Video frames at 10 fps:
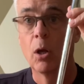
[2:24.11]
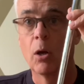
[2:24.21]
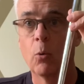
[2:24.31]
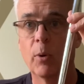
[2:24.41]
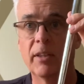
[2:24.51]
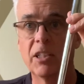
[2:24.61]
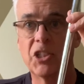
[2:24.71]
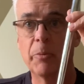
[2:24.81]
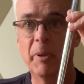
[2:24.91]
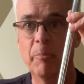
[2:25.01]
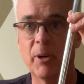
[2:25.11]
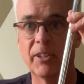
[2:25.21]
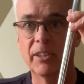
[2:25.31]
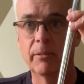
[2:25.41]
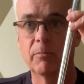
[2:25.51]
With the GP
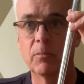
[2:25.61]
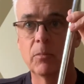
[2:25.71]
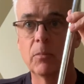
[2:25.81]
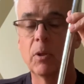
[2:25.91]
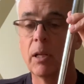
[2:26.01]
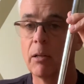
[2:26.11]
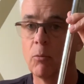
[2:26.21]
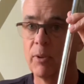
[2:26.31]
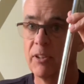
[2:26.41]
putter, with